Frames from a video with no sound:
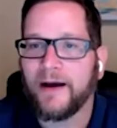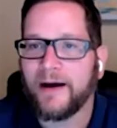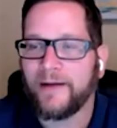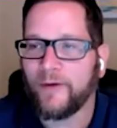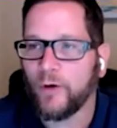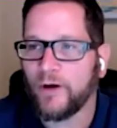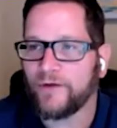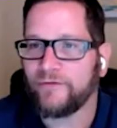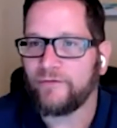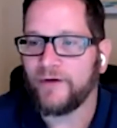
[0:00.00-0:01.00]
and they'll
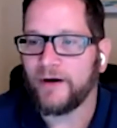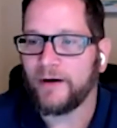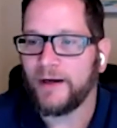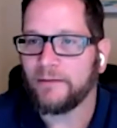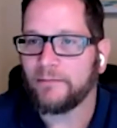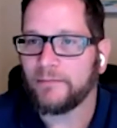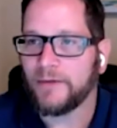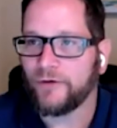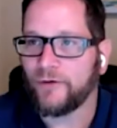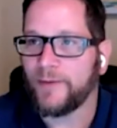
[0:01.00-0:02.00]
also vary
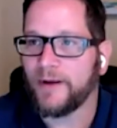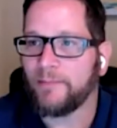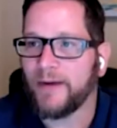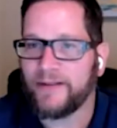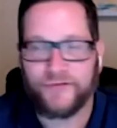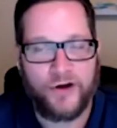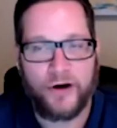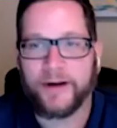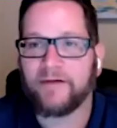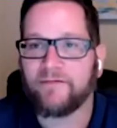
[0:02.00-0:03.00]
a little bit by the
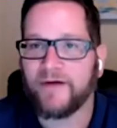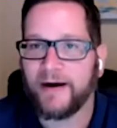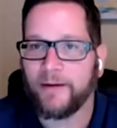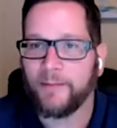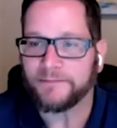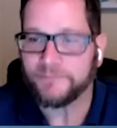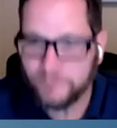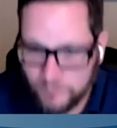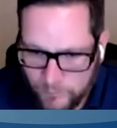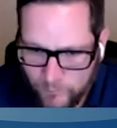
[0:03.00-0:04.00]
target environment.
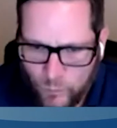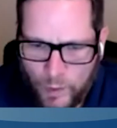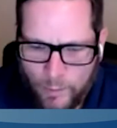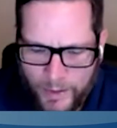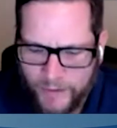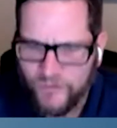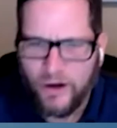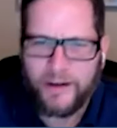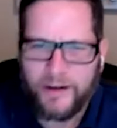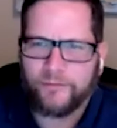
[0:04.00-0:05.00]
But in
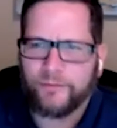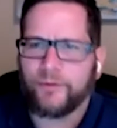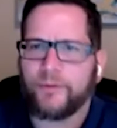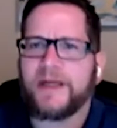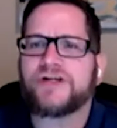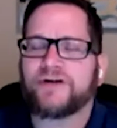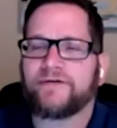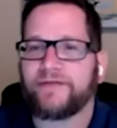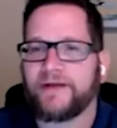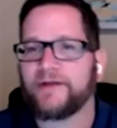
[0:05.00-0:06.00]
talking through each
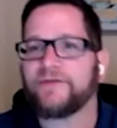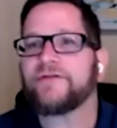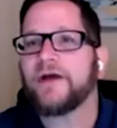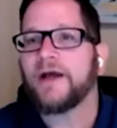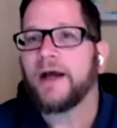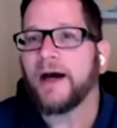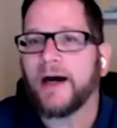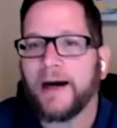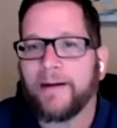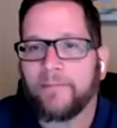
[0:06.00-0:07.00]
of these,
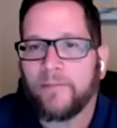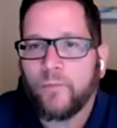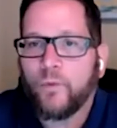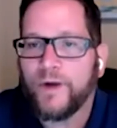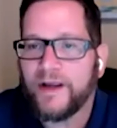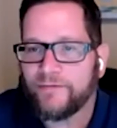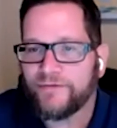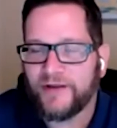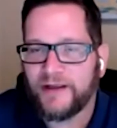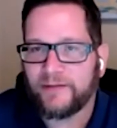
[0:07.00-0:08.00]
we have
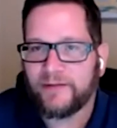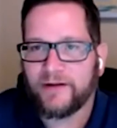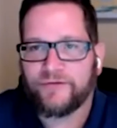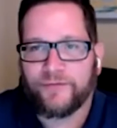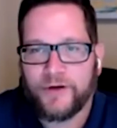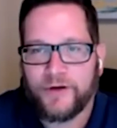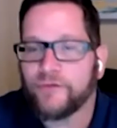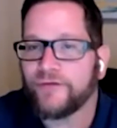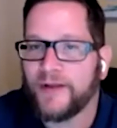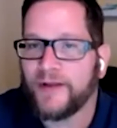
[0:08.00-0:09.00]
seen this for
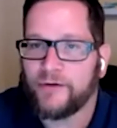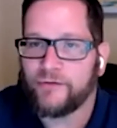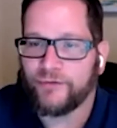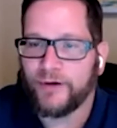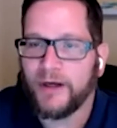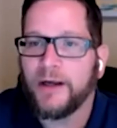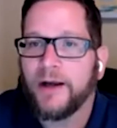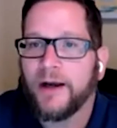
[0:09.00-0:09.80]
years in the industry.